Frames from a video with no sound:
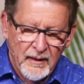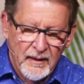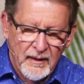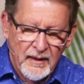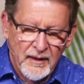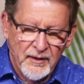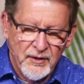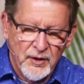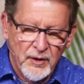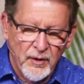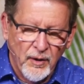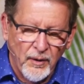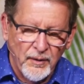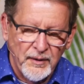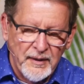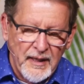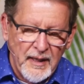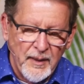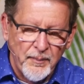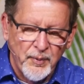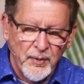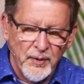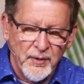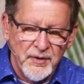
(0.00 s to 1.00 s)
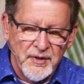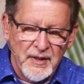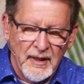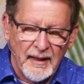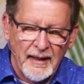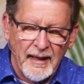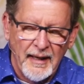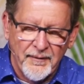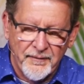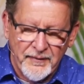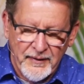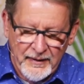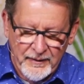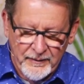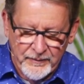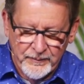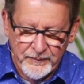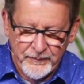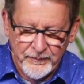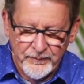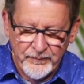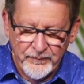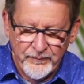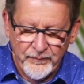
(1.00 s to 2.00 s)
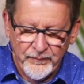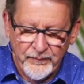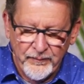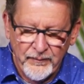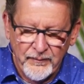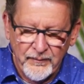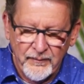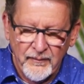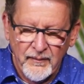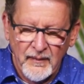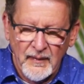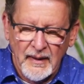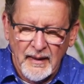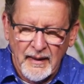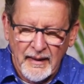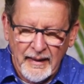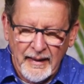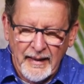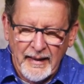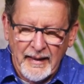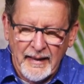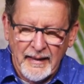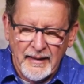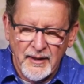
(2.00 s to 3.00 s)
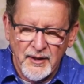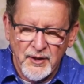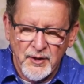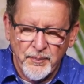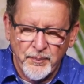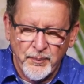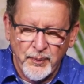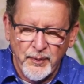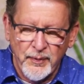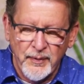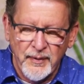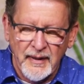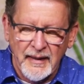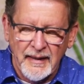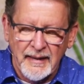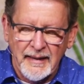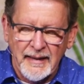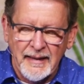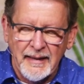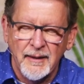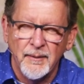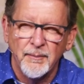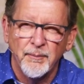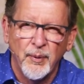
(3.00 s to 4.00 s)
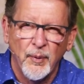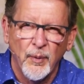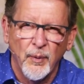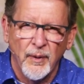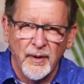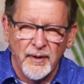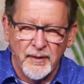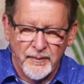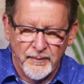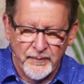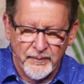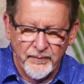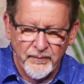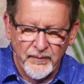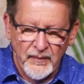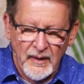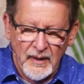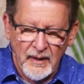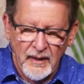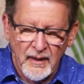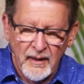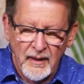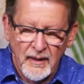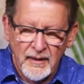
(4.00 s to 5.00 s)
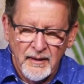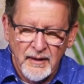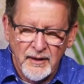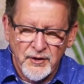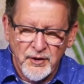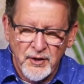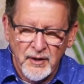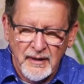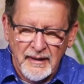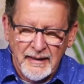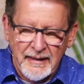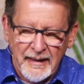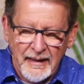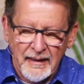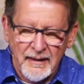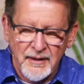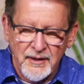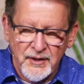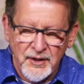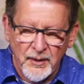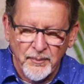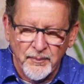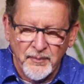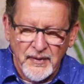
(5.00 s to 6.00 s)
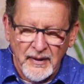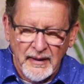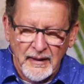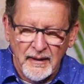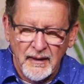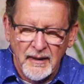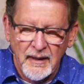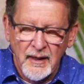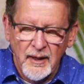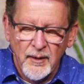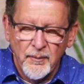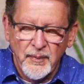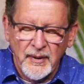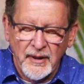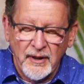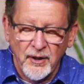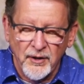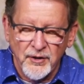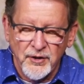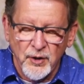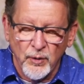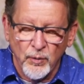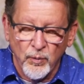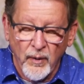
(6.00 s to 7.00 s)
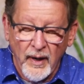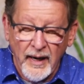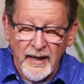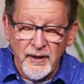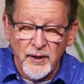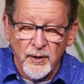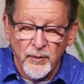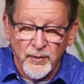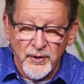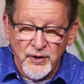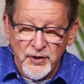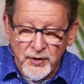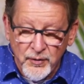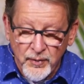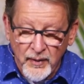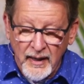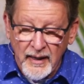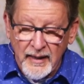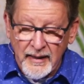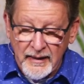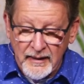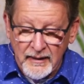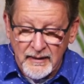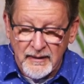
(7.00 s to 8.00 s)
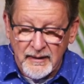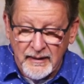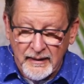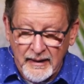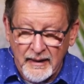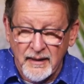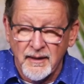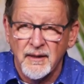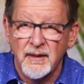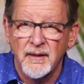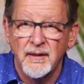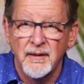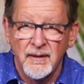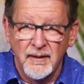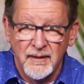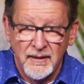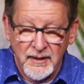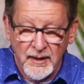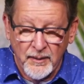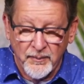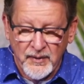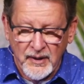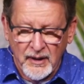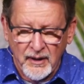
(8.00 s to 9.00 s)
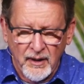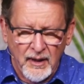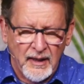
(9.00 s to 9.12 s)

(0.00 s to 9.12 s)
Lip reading: It's called Hebrews 11, and it's pretty important that you get something, because the writer was trying to get something.